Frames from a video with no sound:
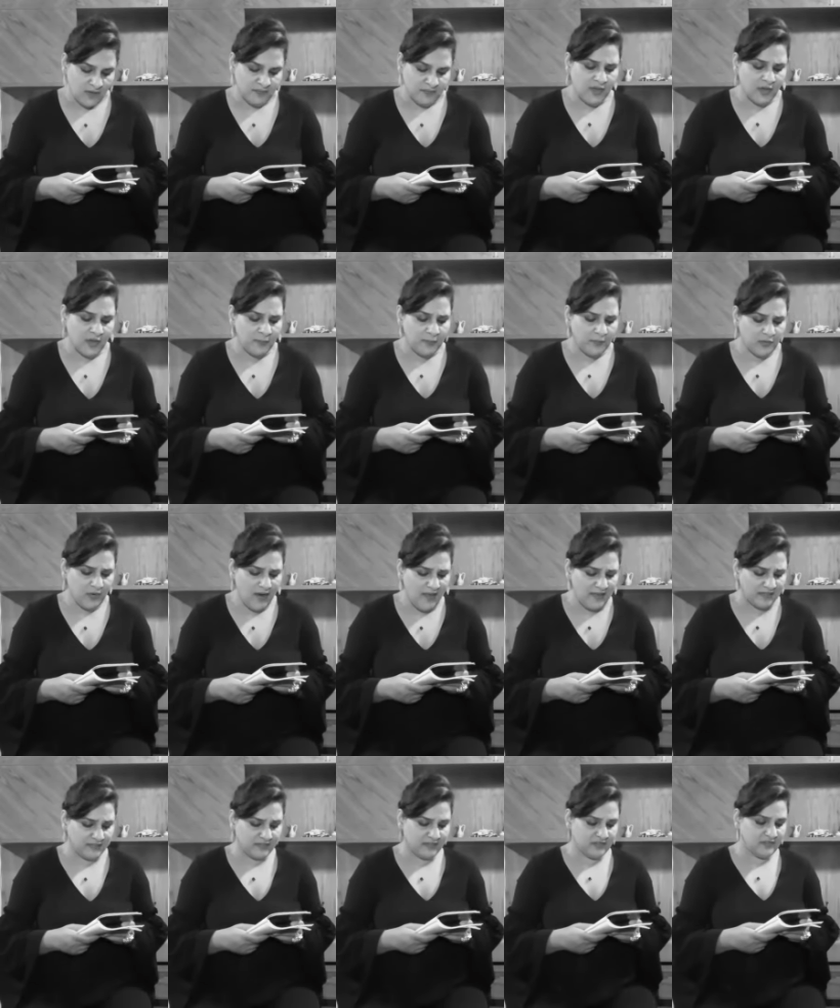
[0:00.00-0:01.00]
That her
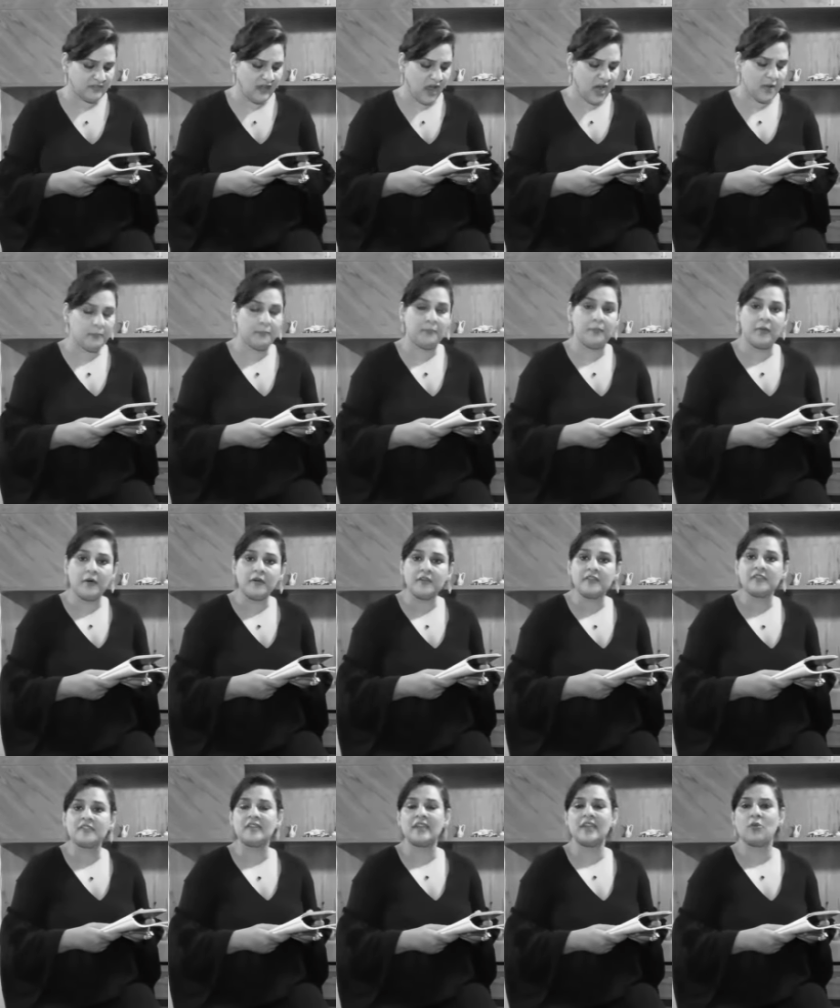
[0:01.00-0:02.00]
breasts are
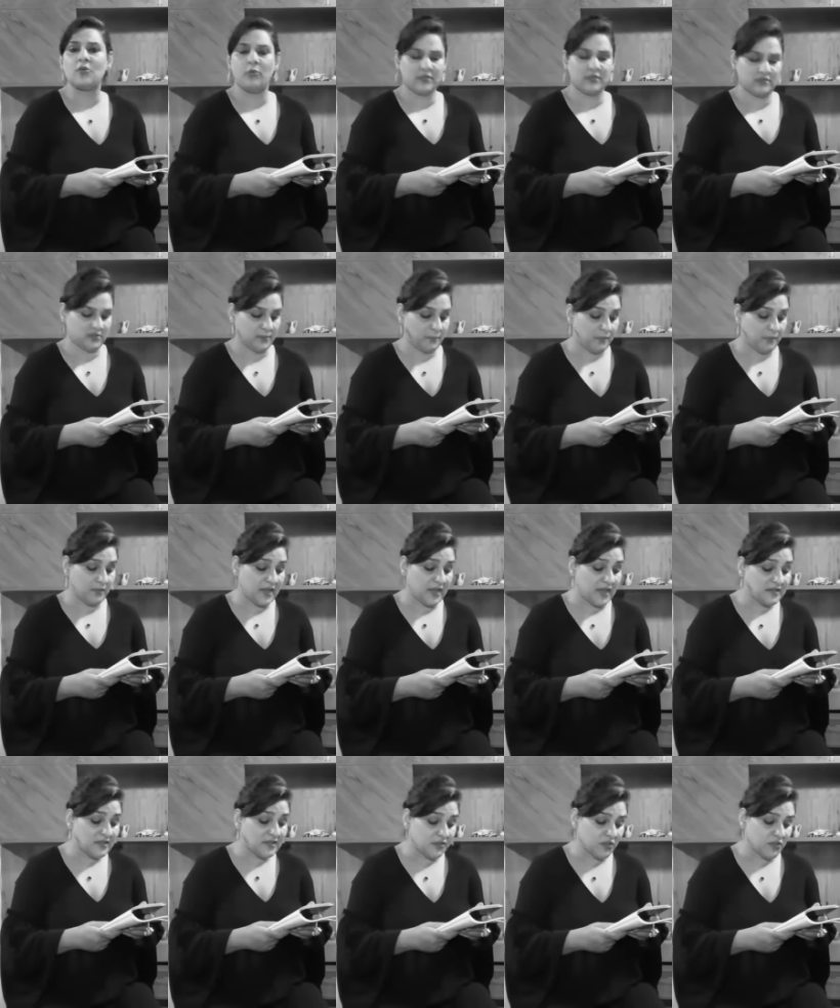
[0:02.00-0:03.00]
bursting with
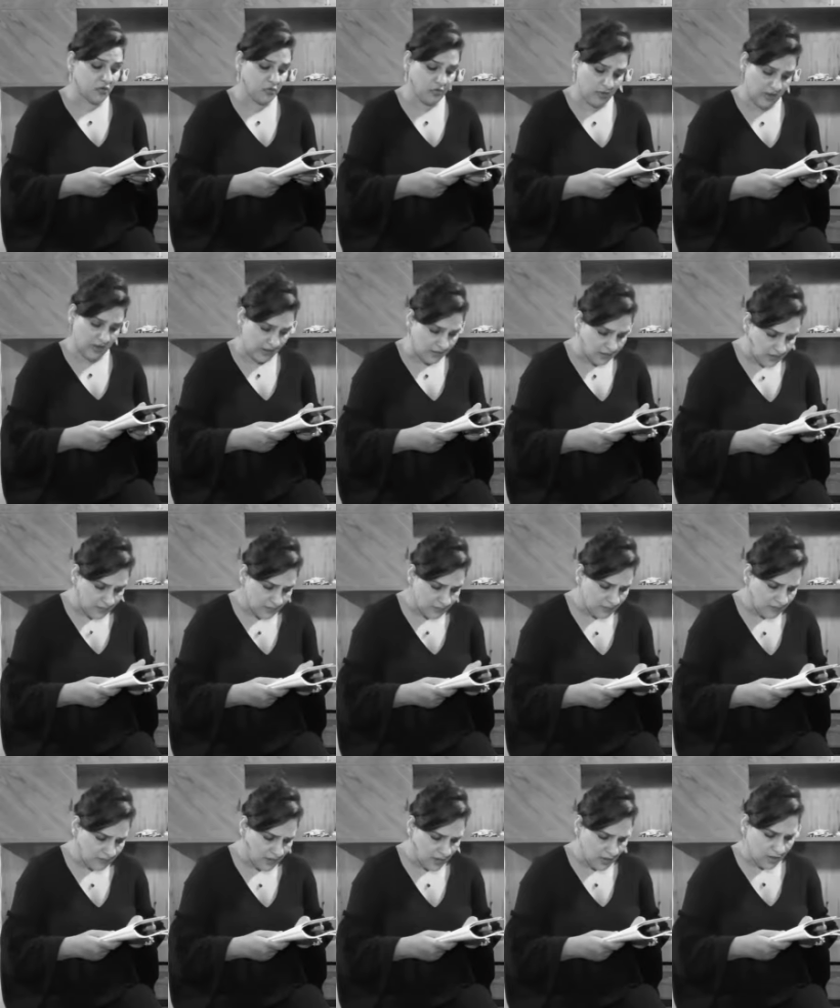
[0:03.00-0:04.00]
depleted uranium?
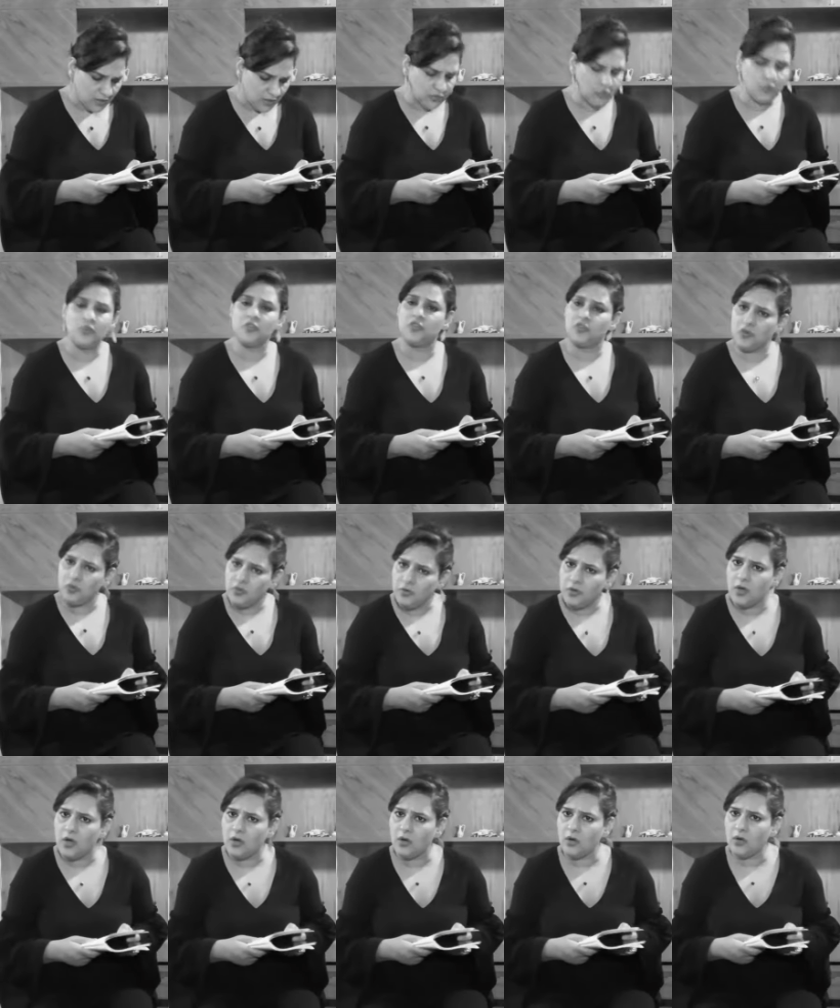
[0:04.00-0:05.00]
Do you
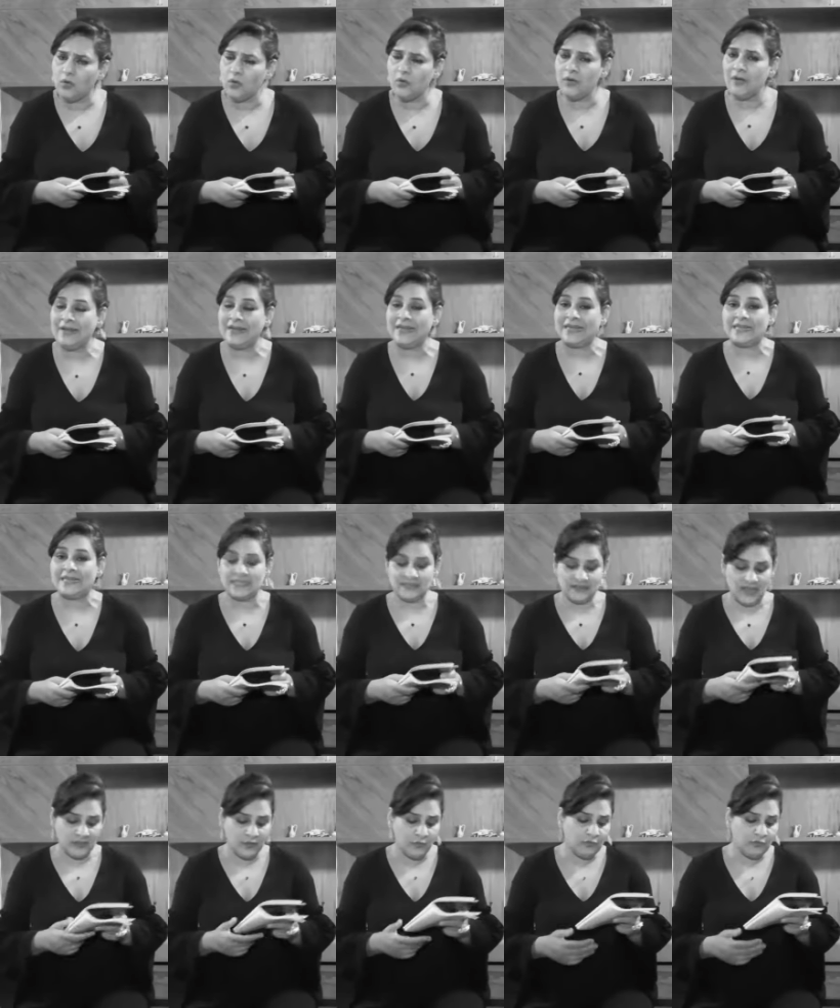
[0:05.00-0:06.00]
know
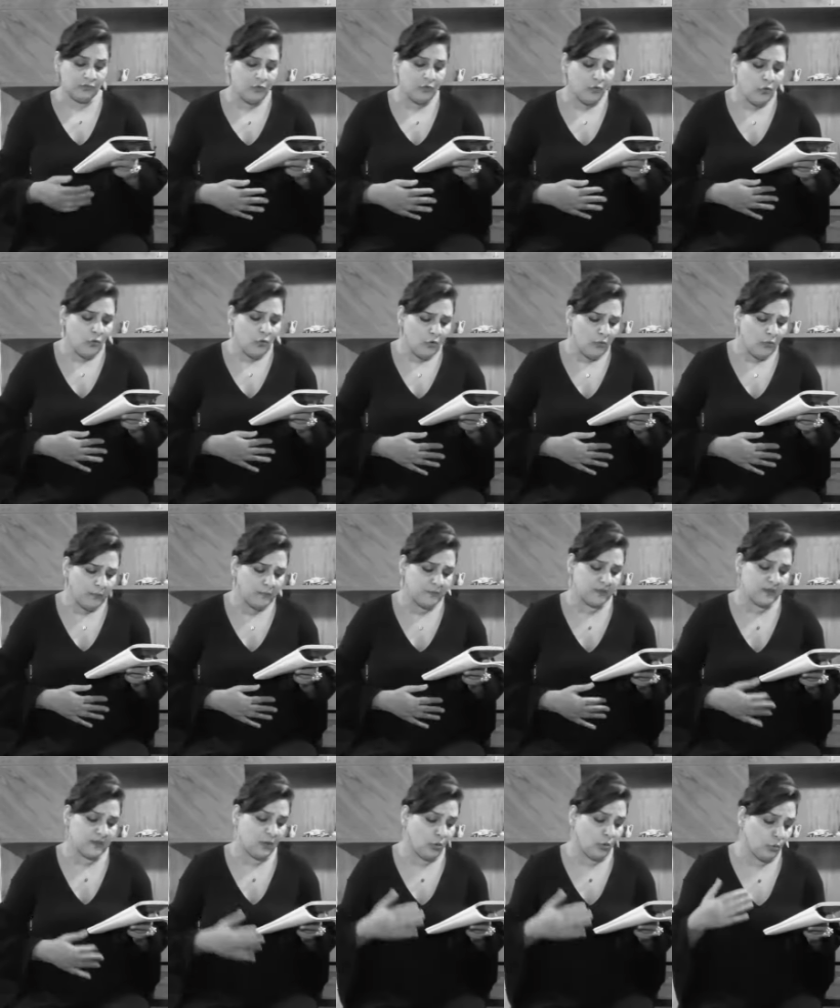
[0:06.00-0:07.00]
that the
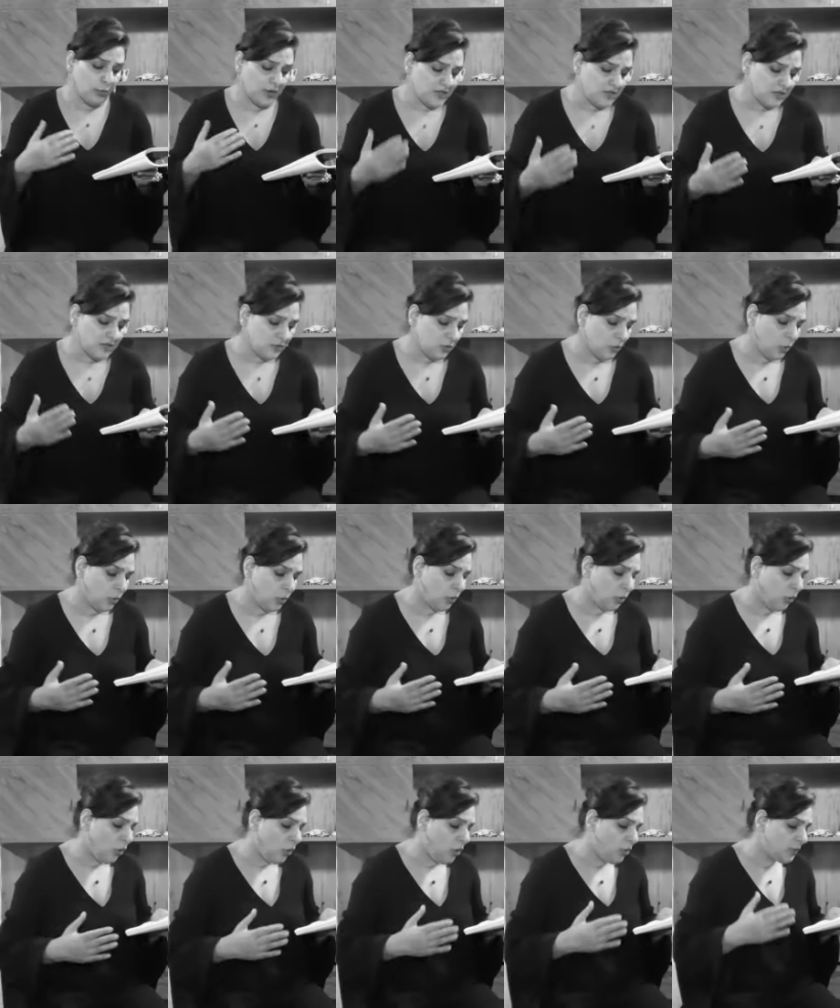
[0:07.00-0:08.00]
womb's
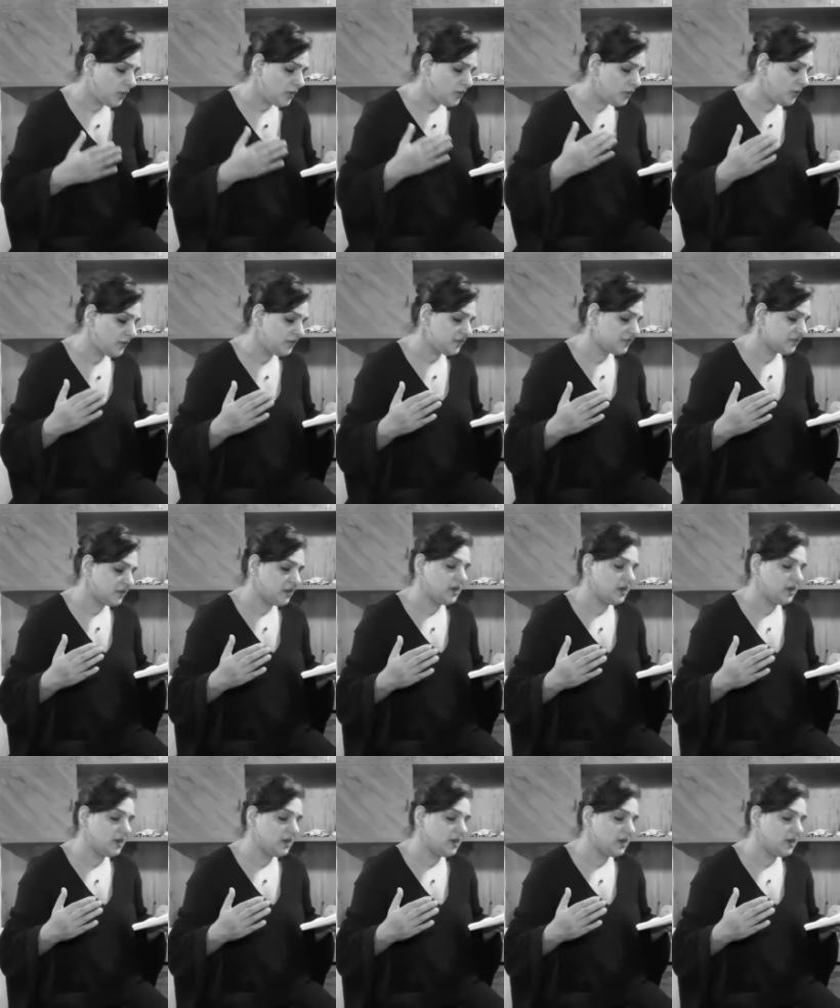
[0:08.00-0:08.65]
window overlooks